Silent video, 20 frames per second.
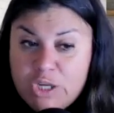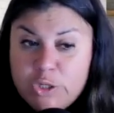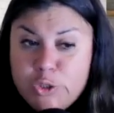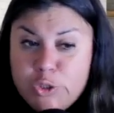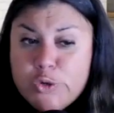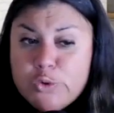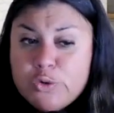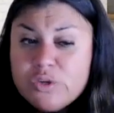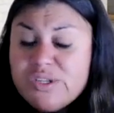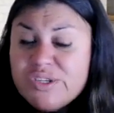
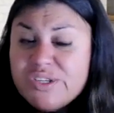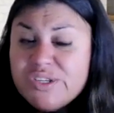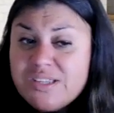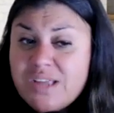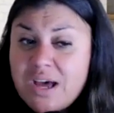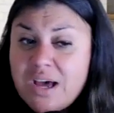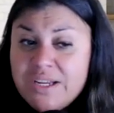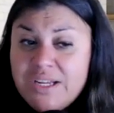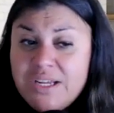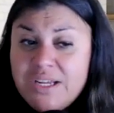your
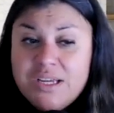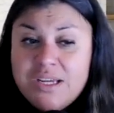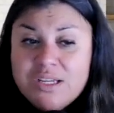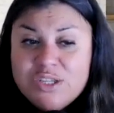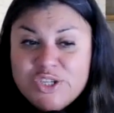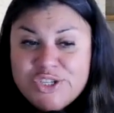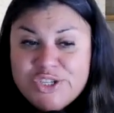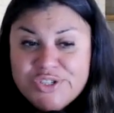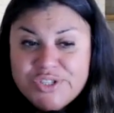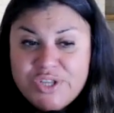stony,
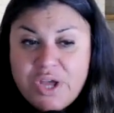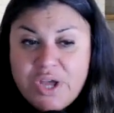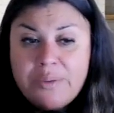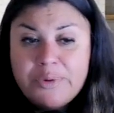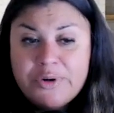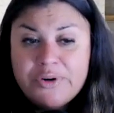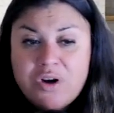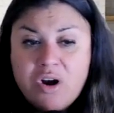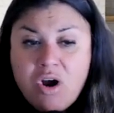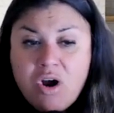
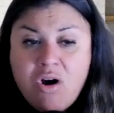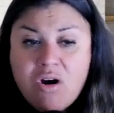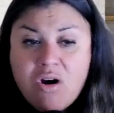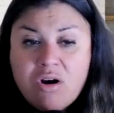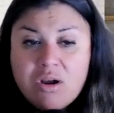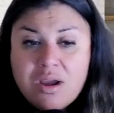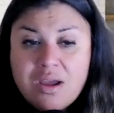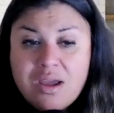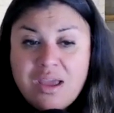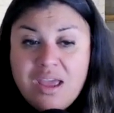stubborn
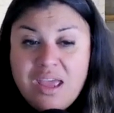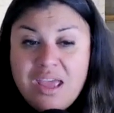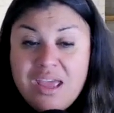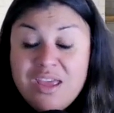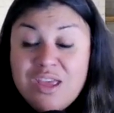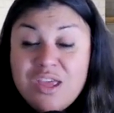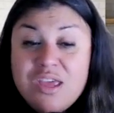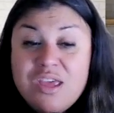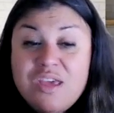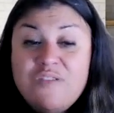heart
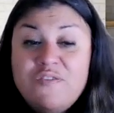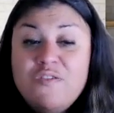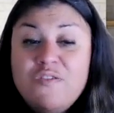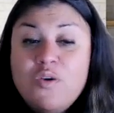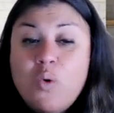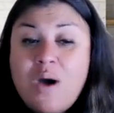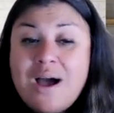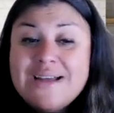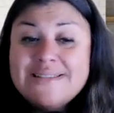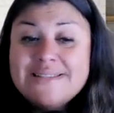and give
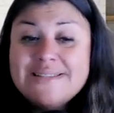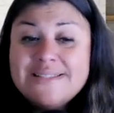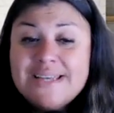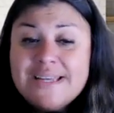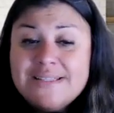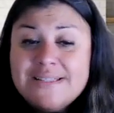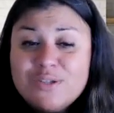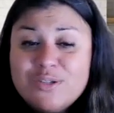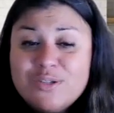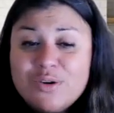you a
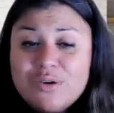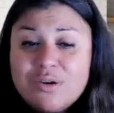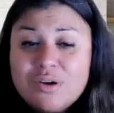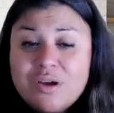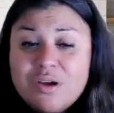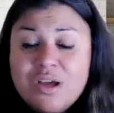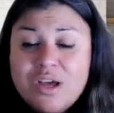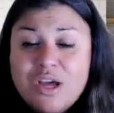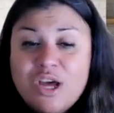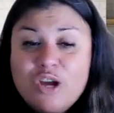tender,
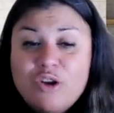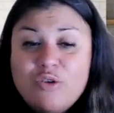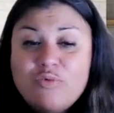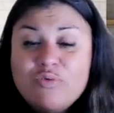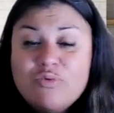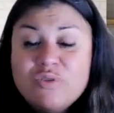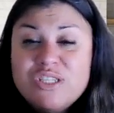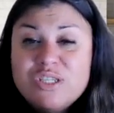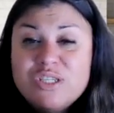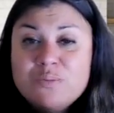
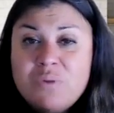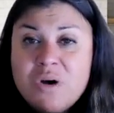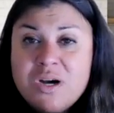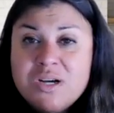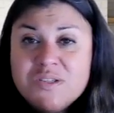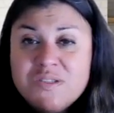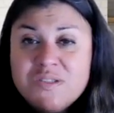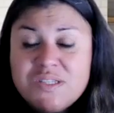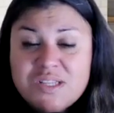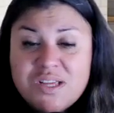
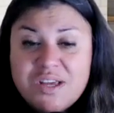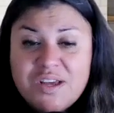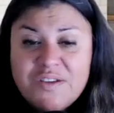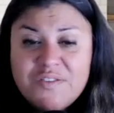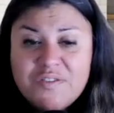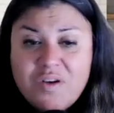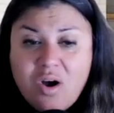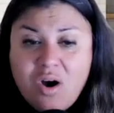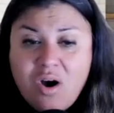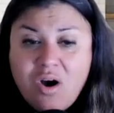responsive
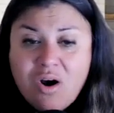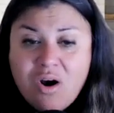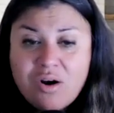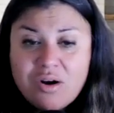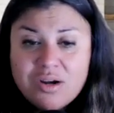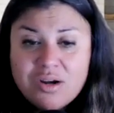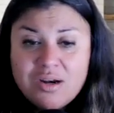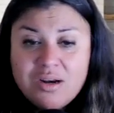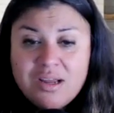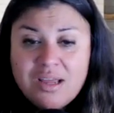
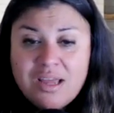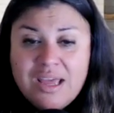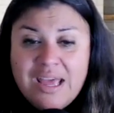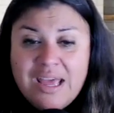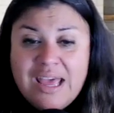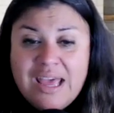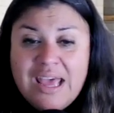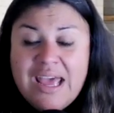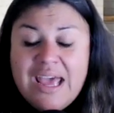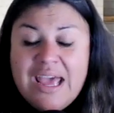heart.
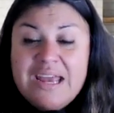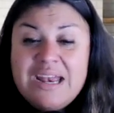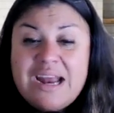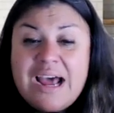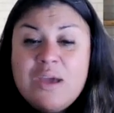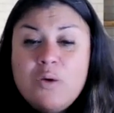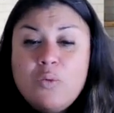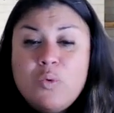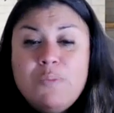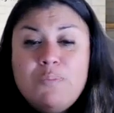And
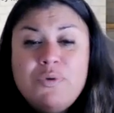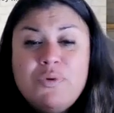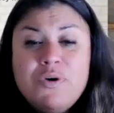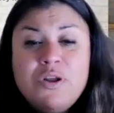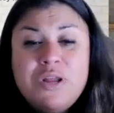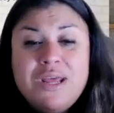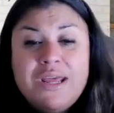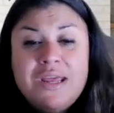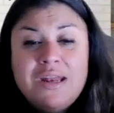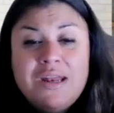I will
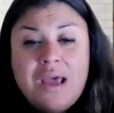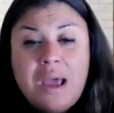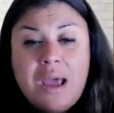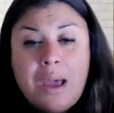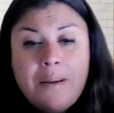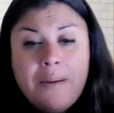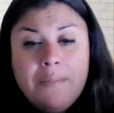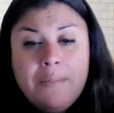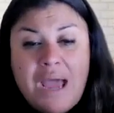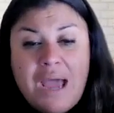
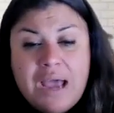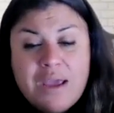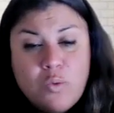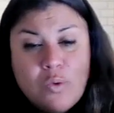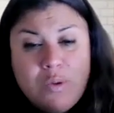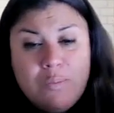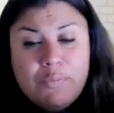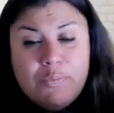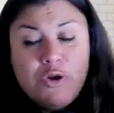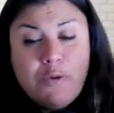
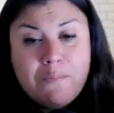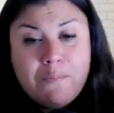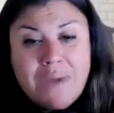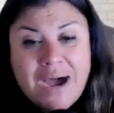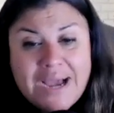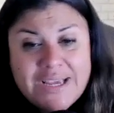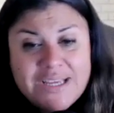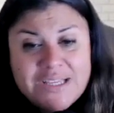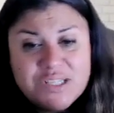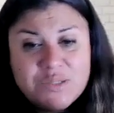put
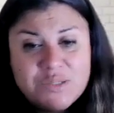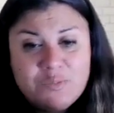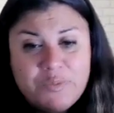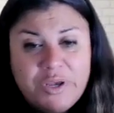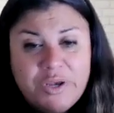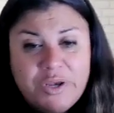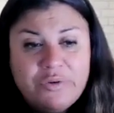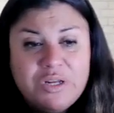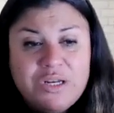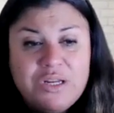my
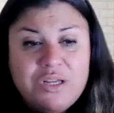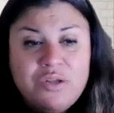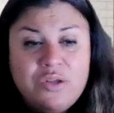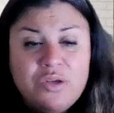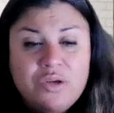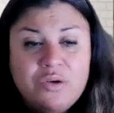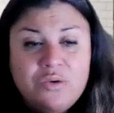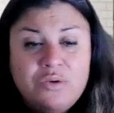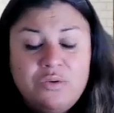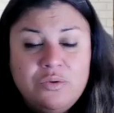spirit in
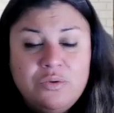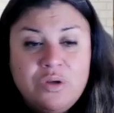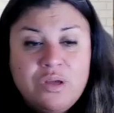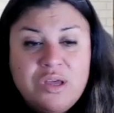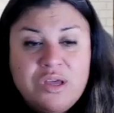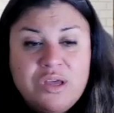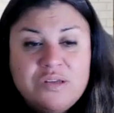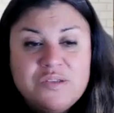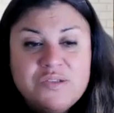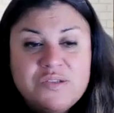you
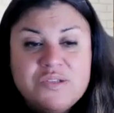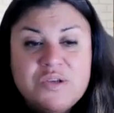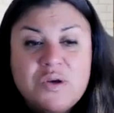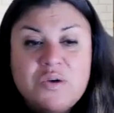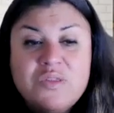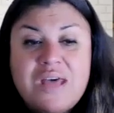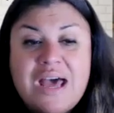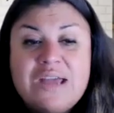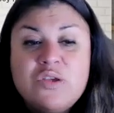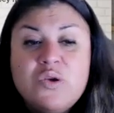
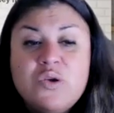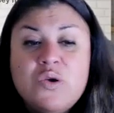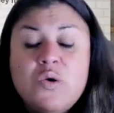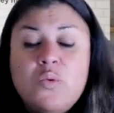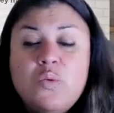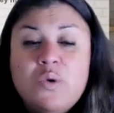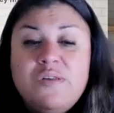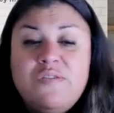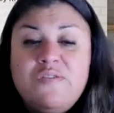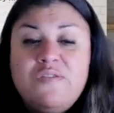so that you
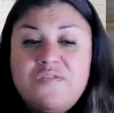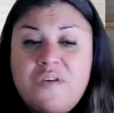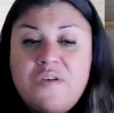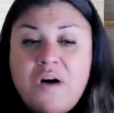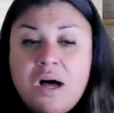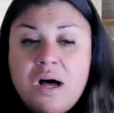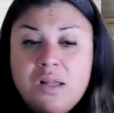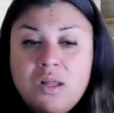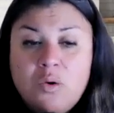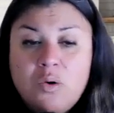will
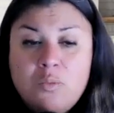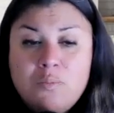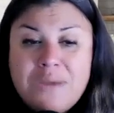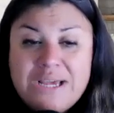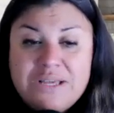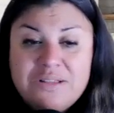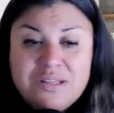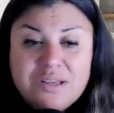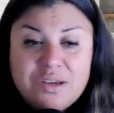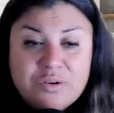follow
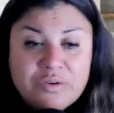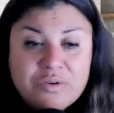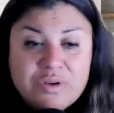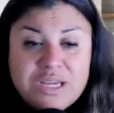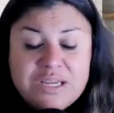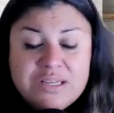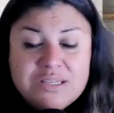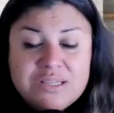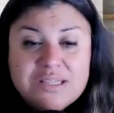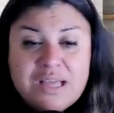my
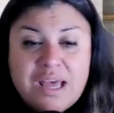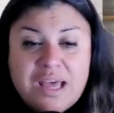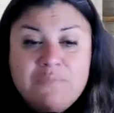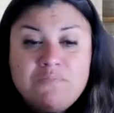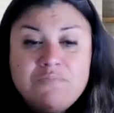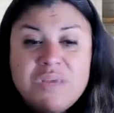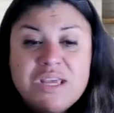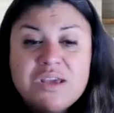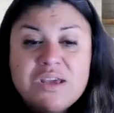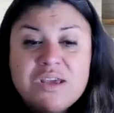decrees
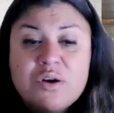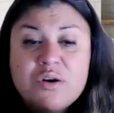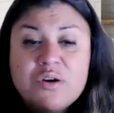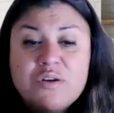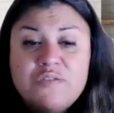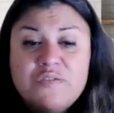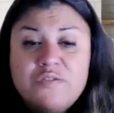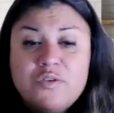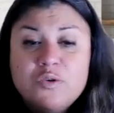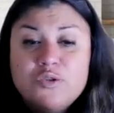and be
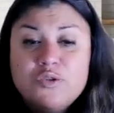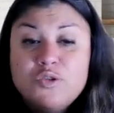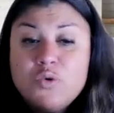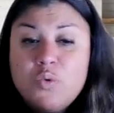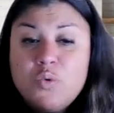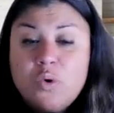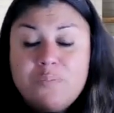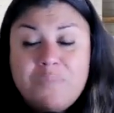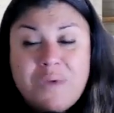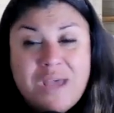careful
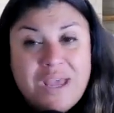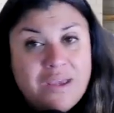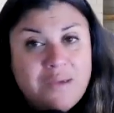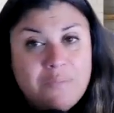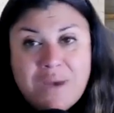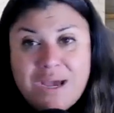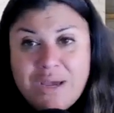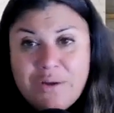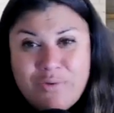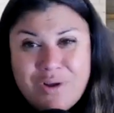to obey
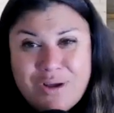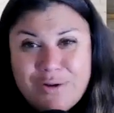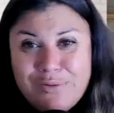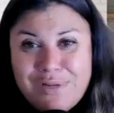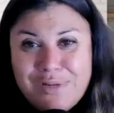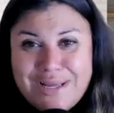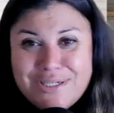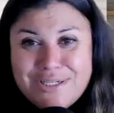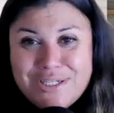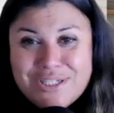my
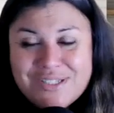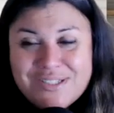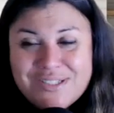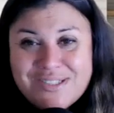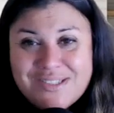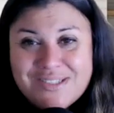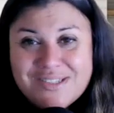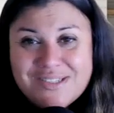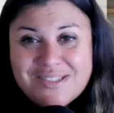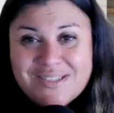
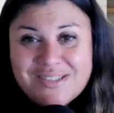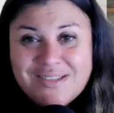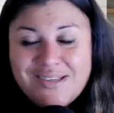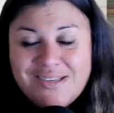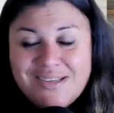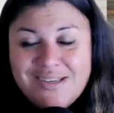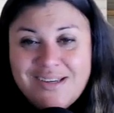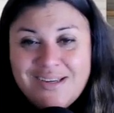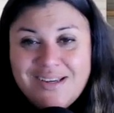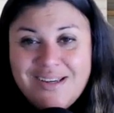regulations.
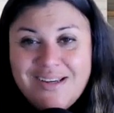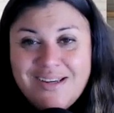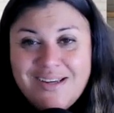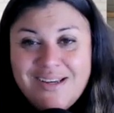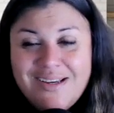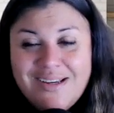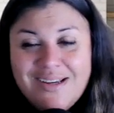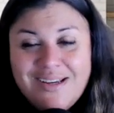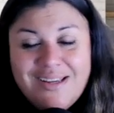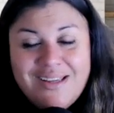
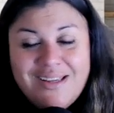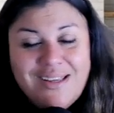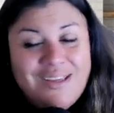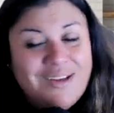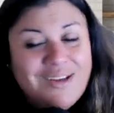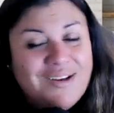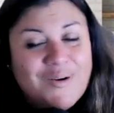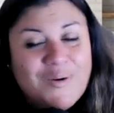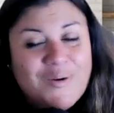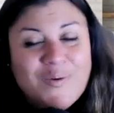
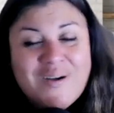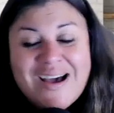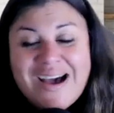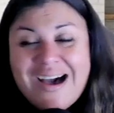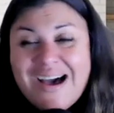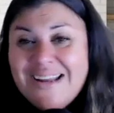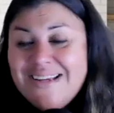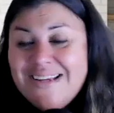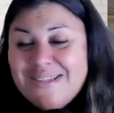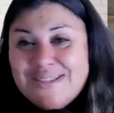You know,
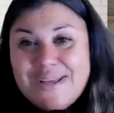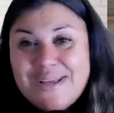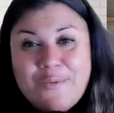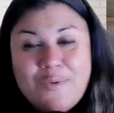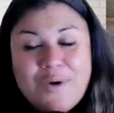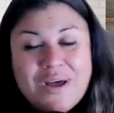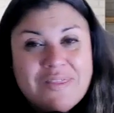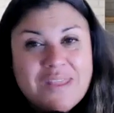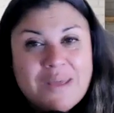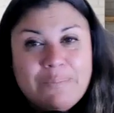God is the
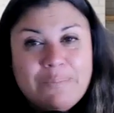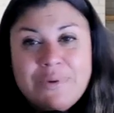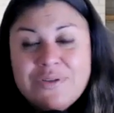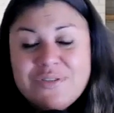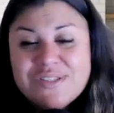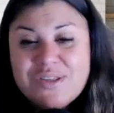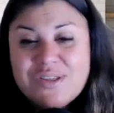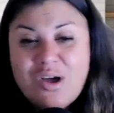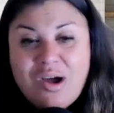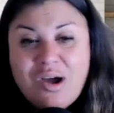one that
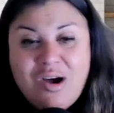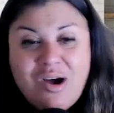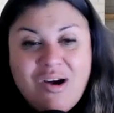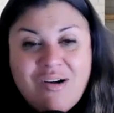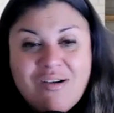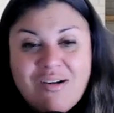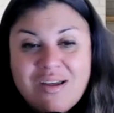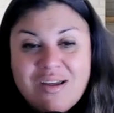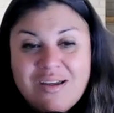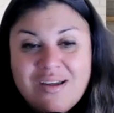puts that
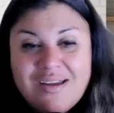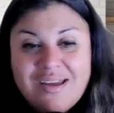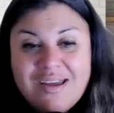heart